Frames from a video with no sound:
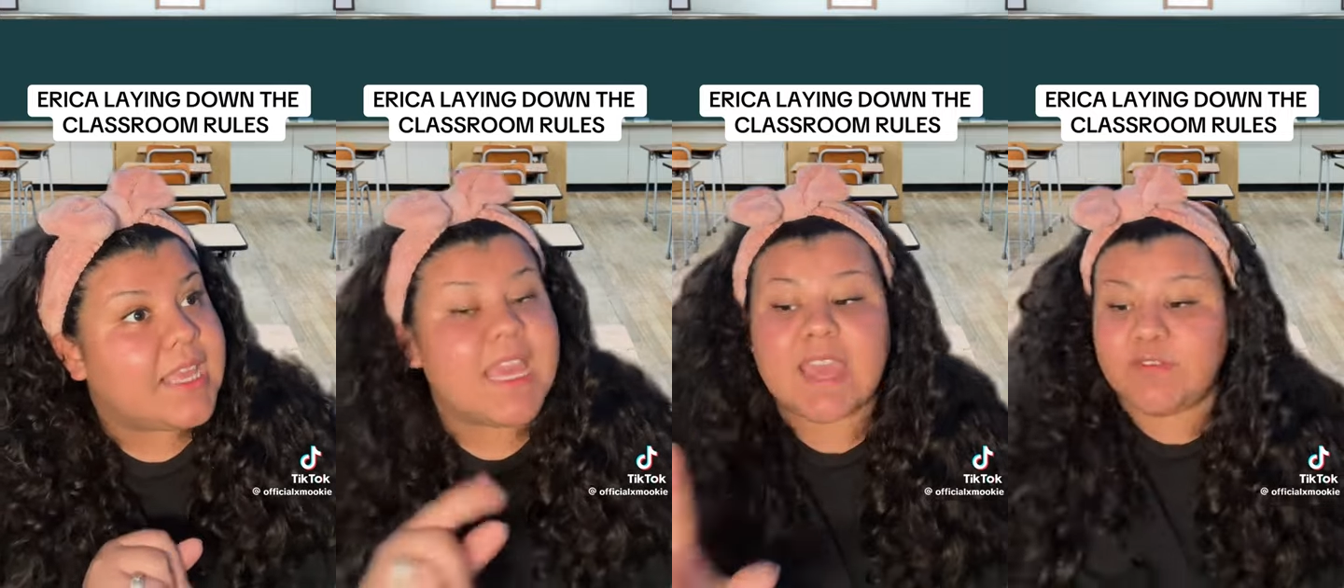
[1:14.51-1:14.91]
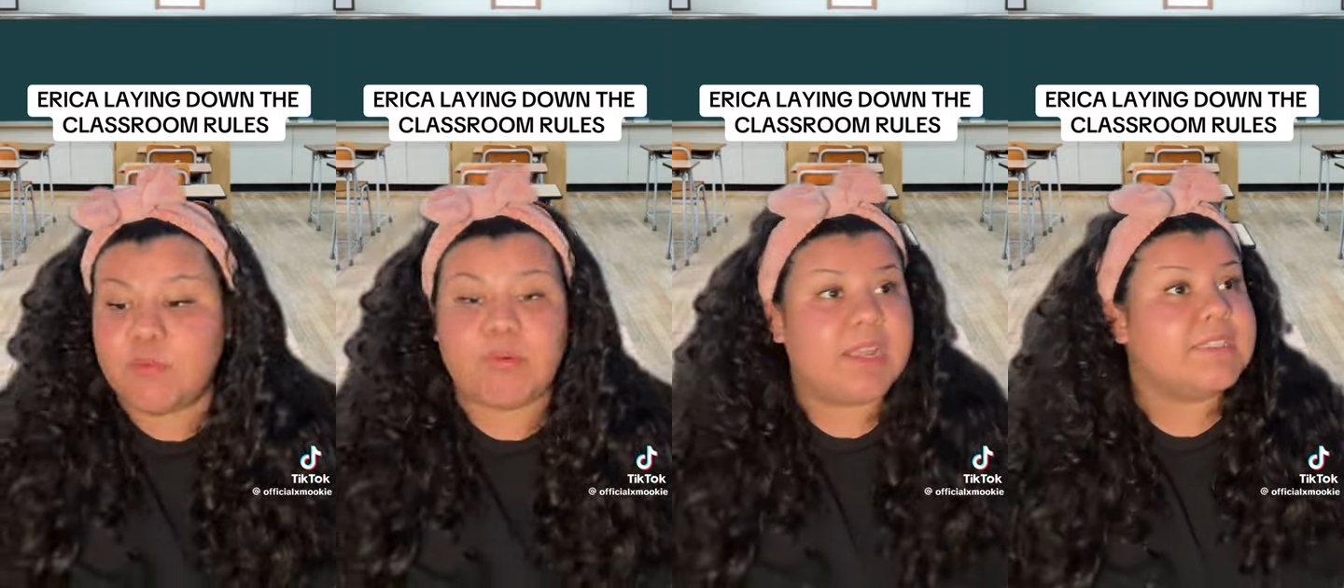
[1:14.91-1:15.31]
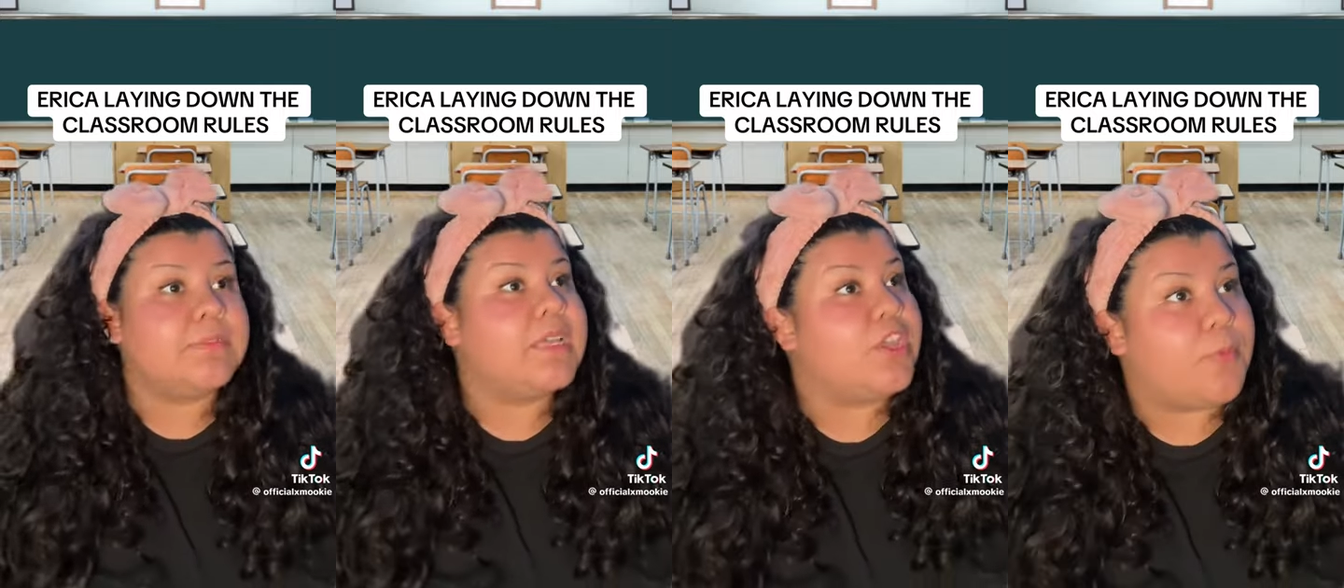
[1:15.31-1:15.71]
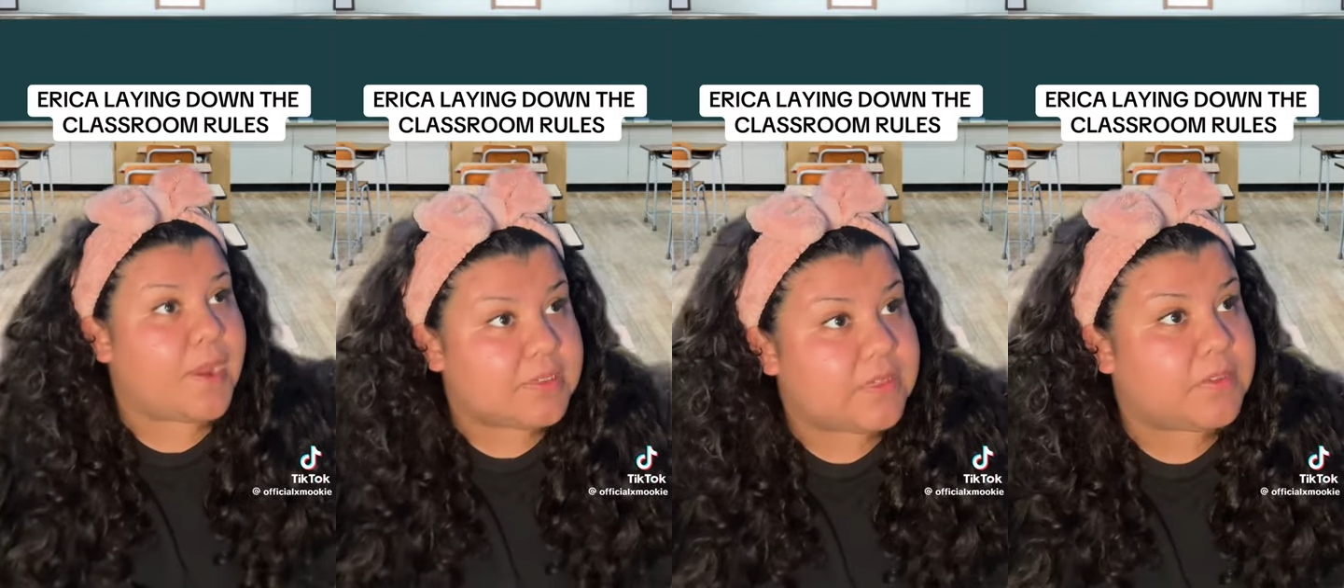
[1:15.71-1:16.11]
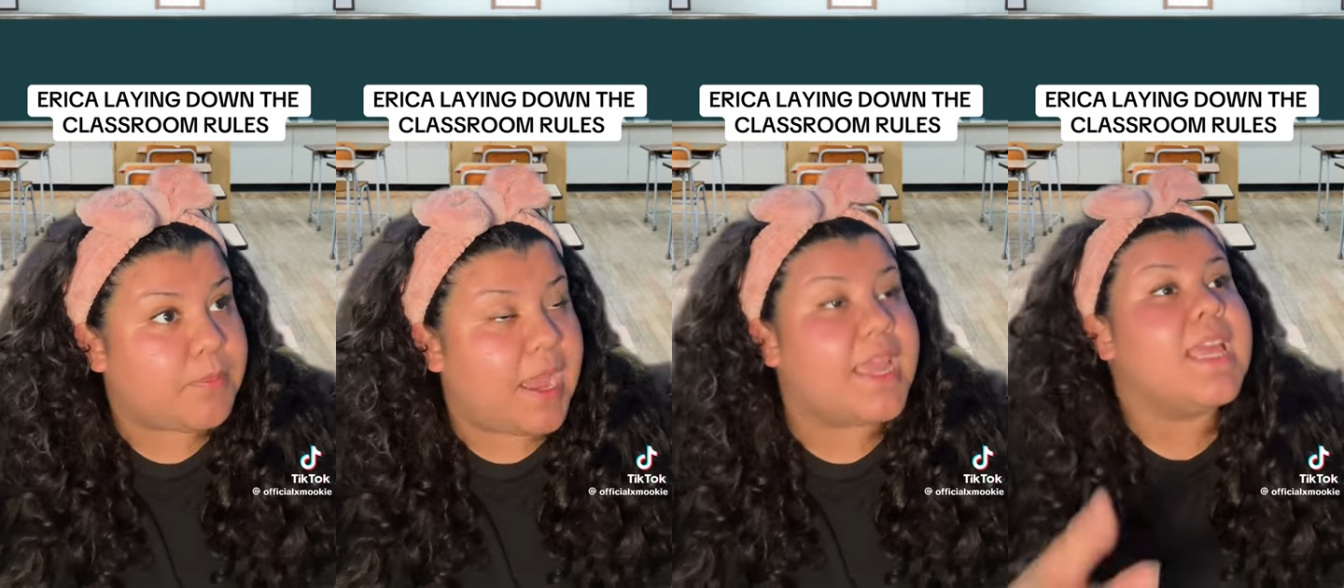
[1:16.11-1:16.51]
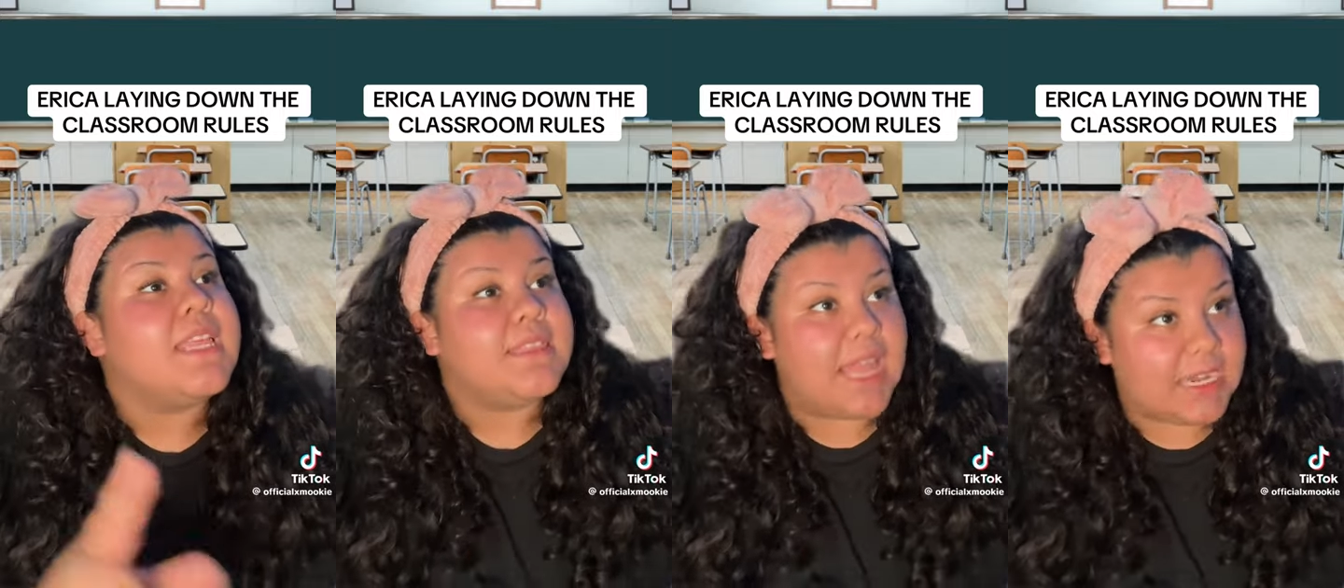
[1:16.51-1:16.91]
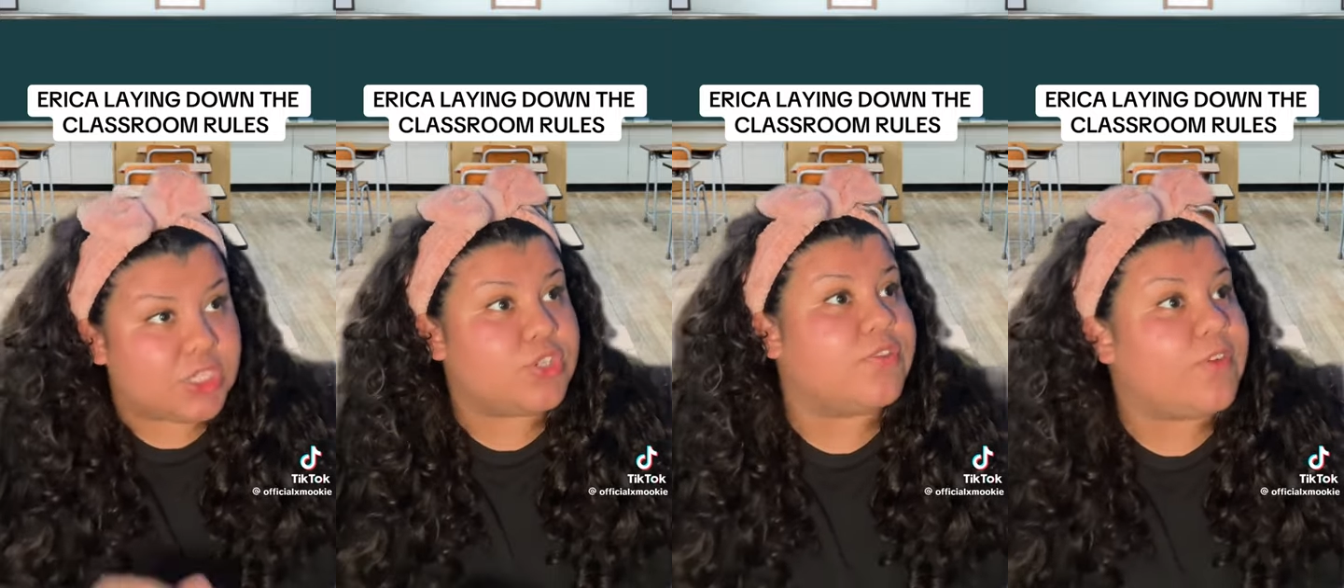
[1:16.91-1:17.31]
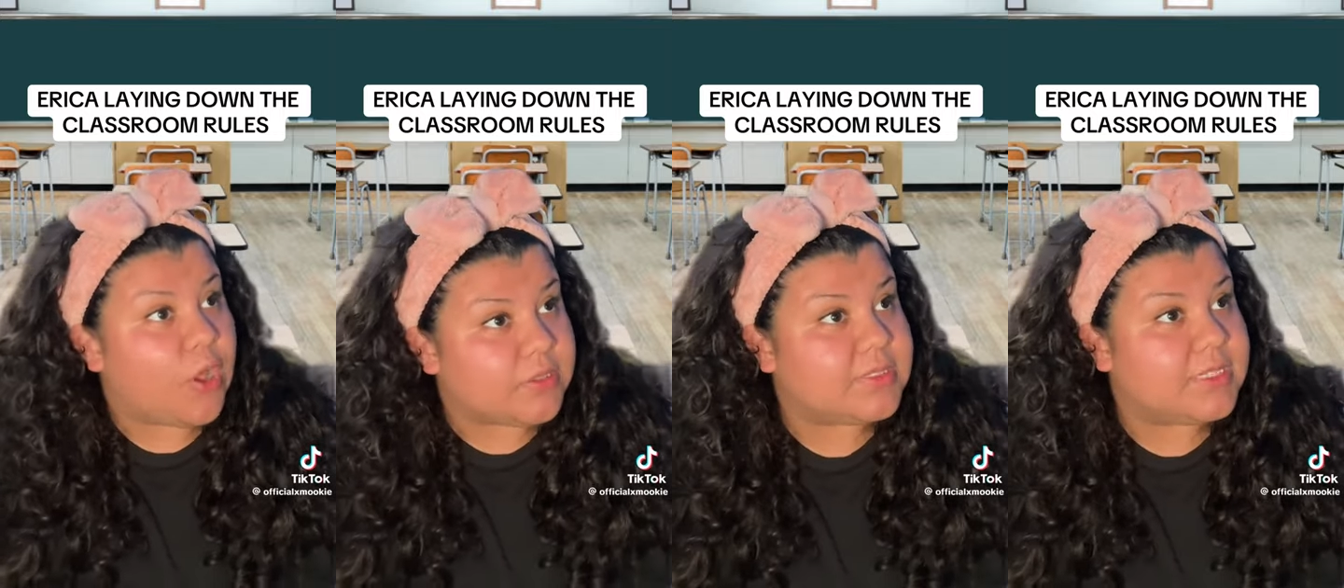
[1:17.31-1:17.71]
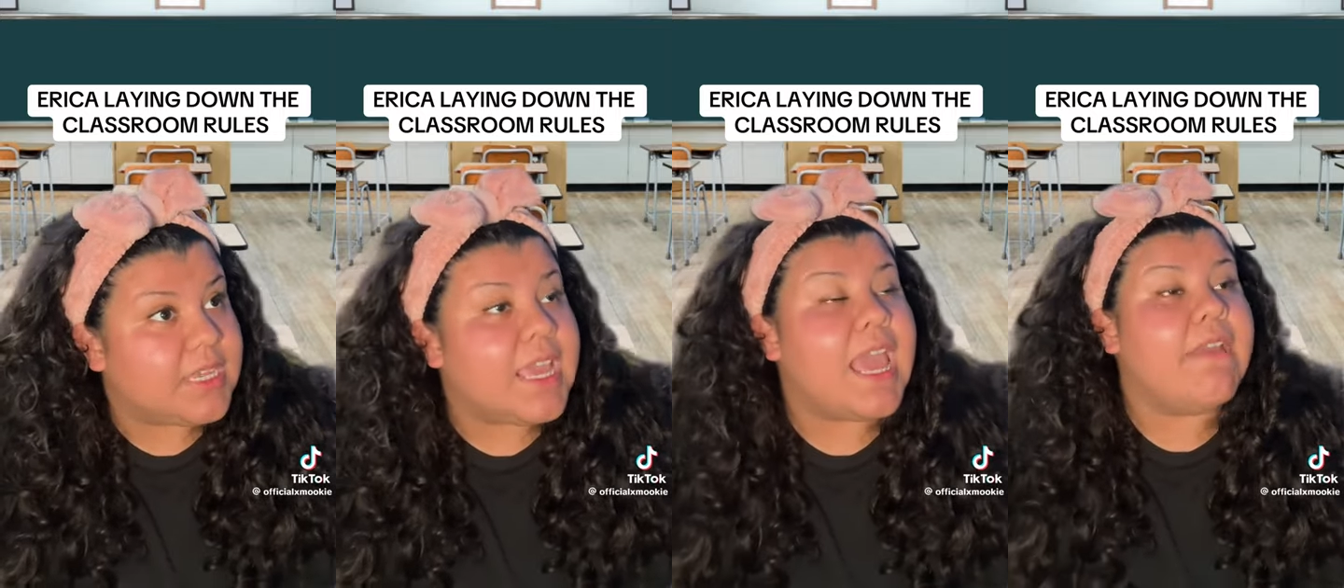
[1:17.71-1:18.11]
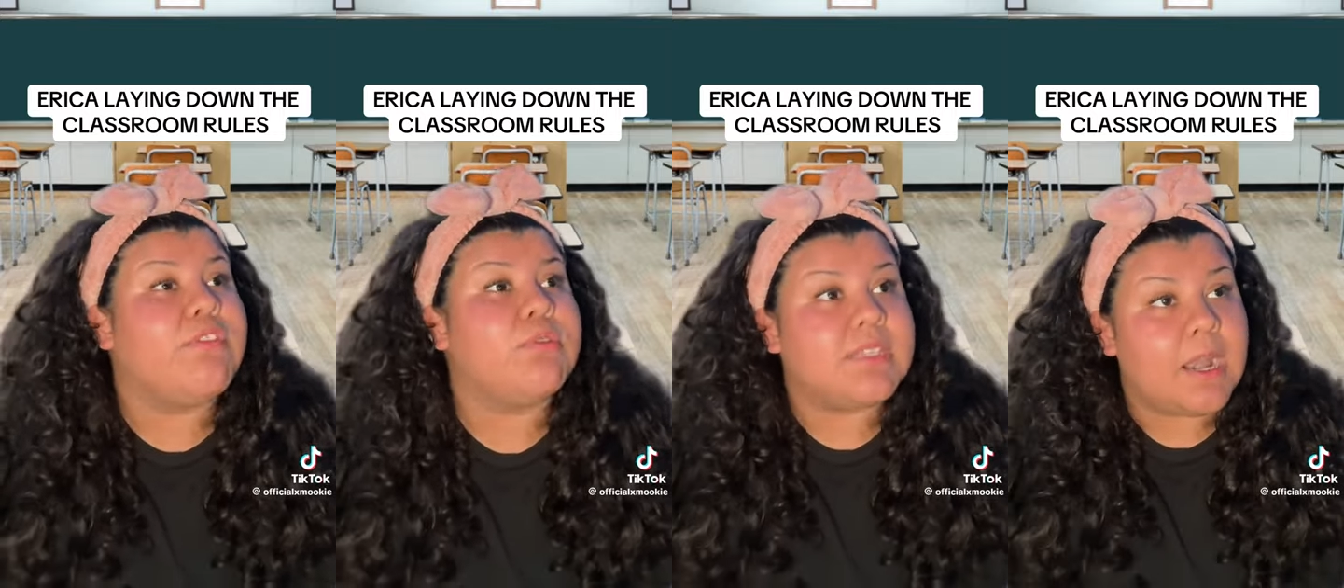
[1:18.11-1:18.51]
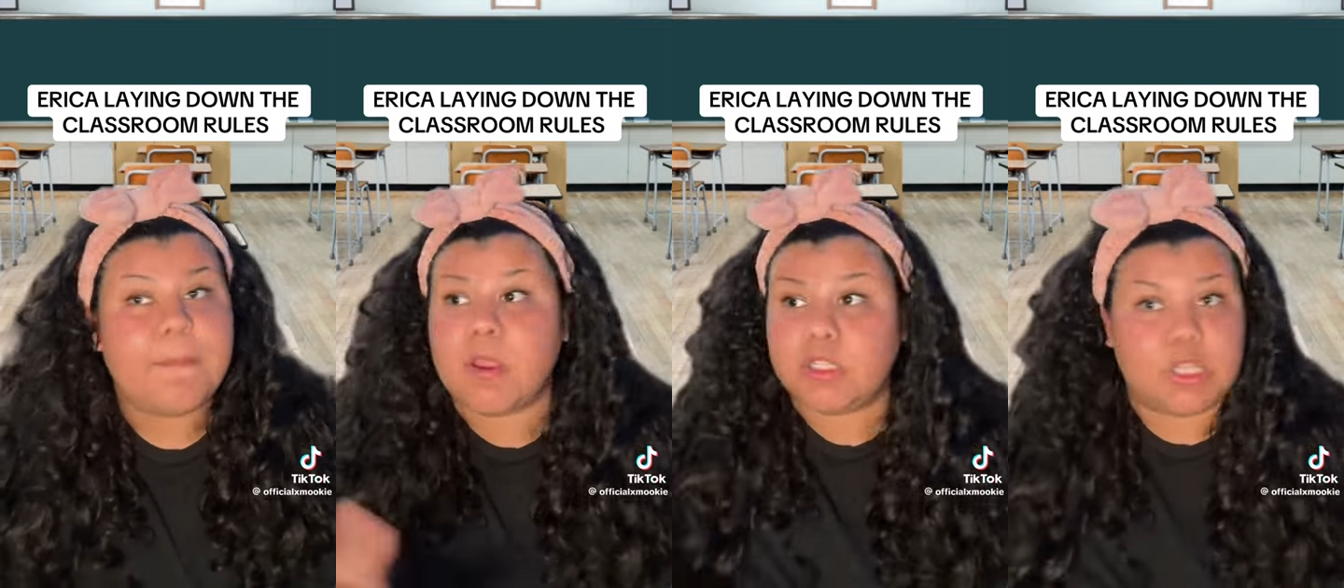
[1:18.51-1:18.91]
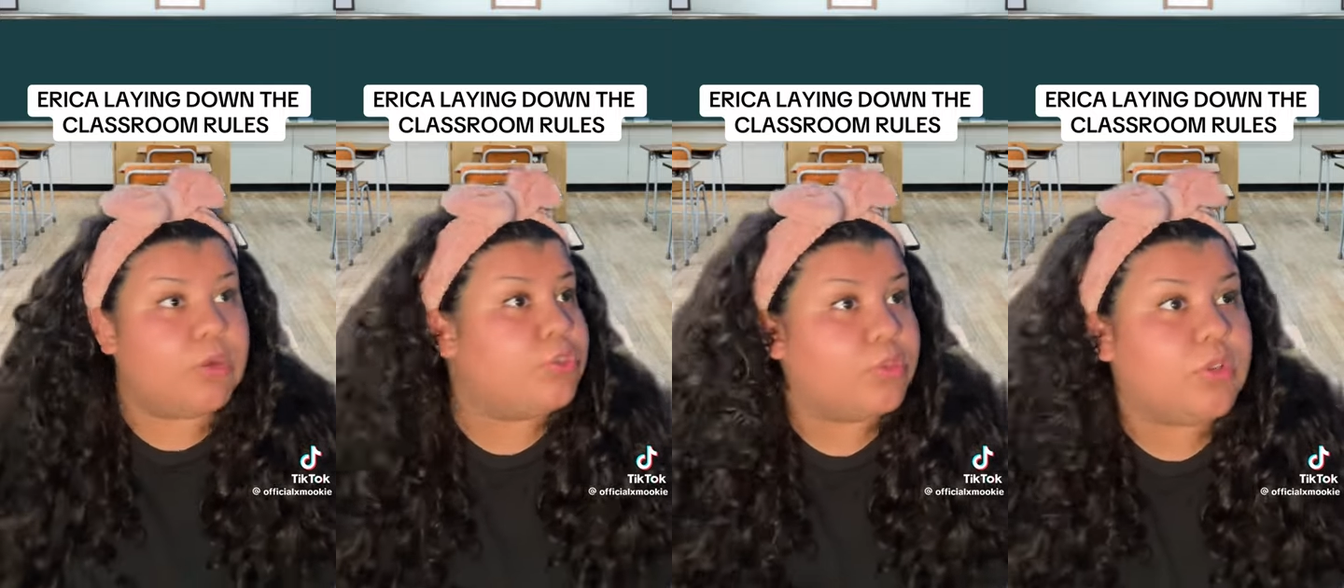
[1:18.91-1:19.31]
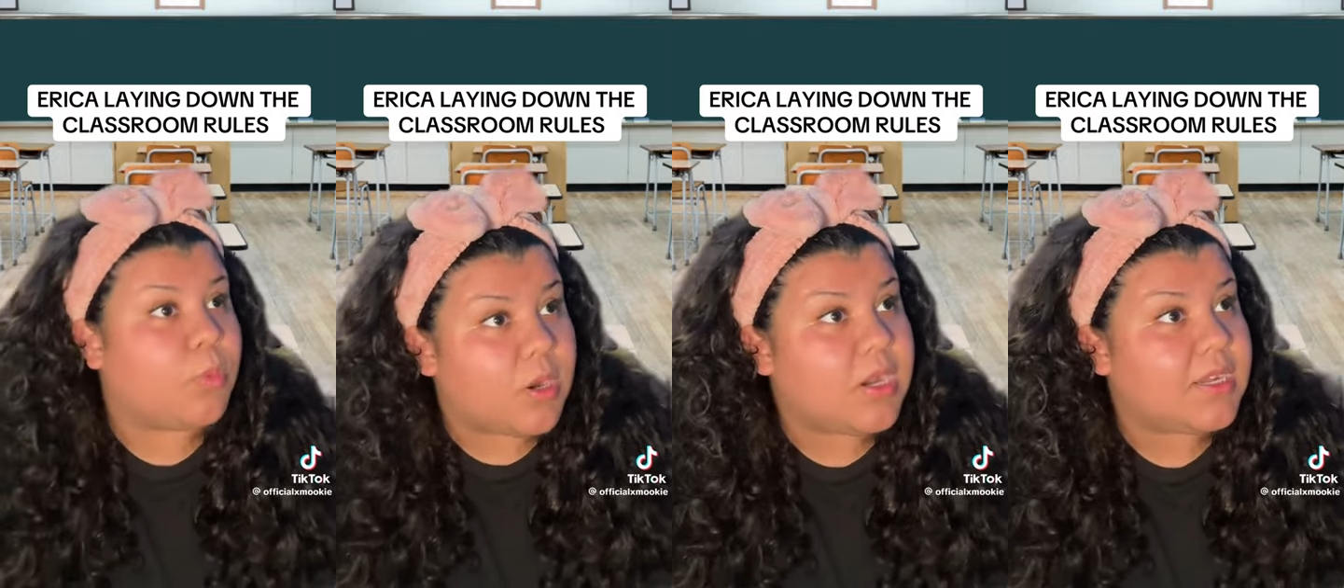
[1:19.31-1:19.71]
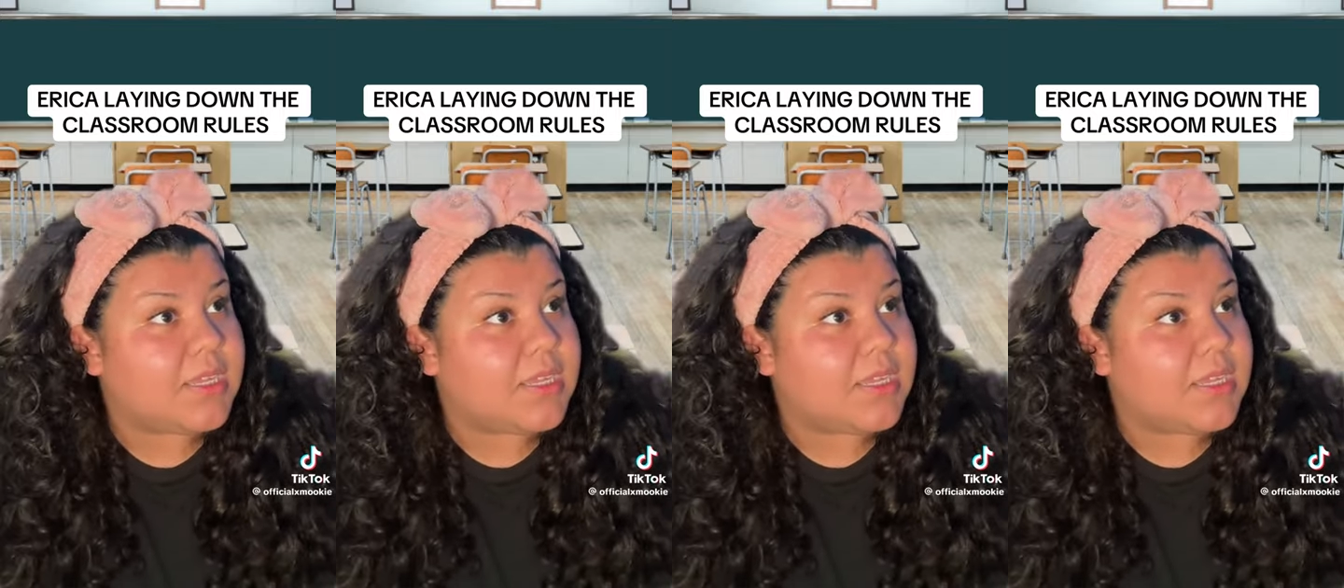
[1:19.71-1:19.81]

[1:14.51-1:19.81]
If you break something, your parents have to buy that is your fault. If you sit up here and don't do the work,